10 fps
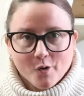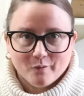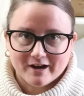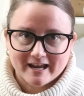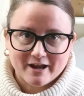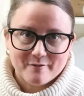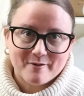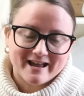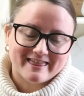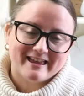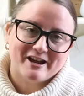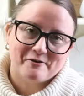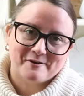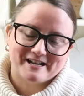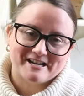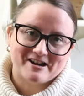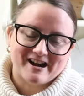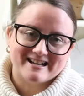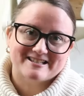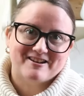working with what I
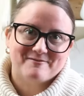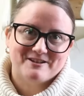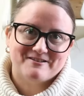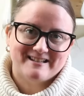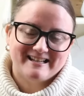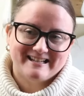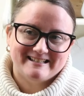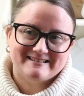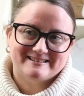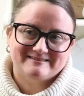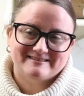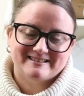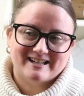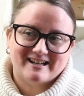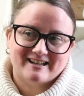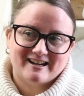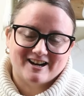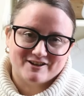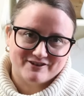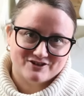got. So I'm using
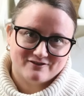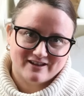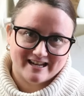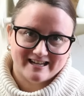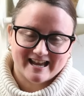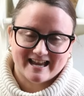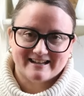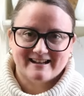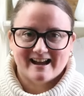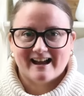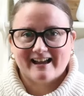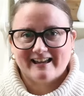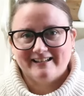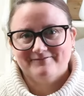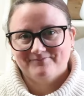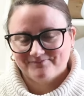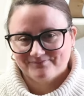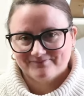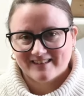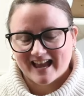artificial light and I,
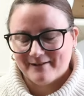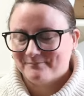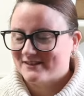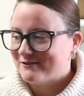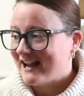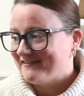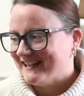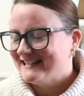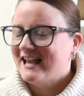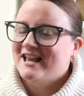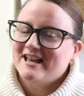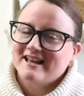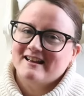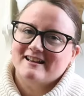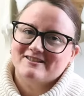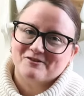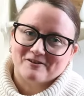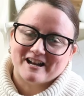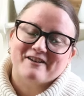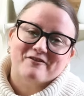yeah. So anyways,
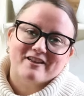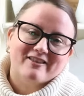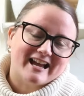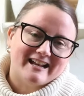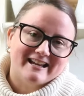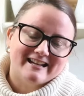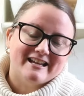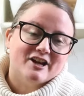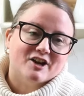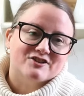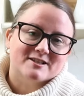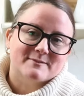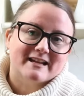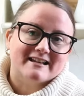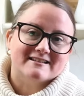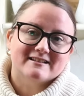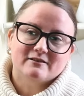sorry for the lighting in here just because